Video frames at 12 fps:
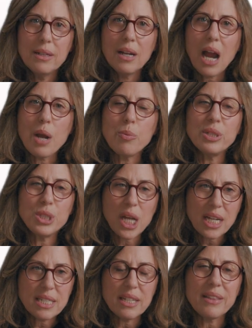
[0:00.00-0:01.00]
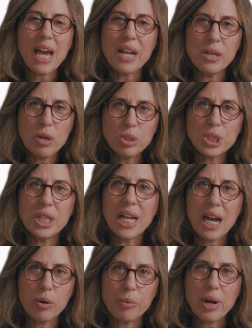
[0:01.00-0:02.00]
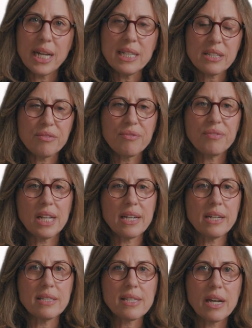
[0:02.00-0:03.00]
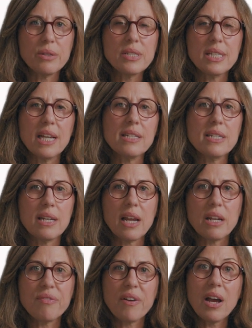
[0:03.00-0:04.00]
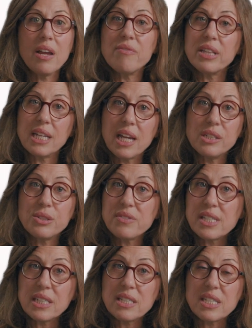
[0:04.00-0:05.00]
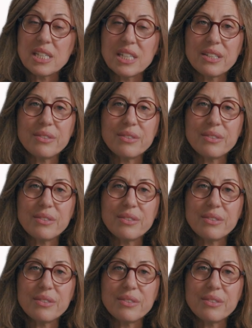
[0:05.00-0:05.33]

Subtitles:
I rejected that notion outright and fled his house in 1885 at the age of 16.